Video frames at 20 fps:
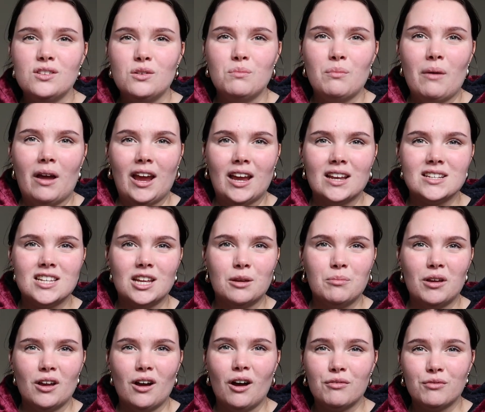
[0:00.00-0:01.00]
on my
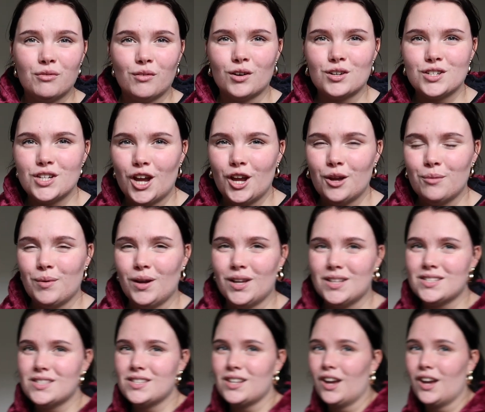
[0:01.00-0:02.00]
TBR for October, so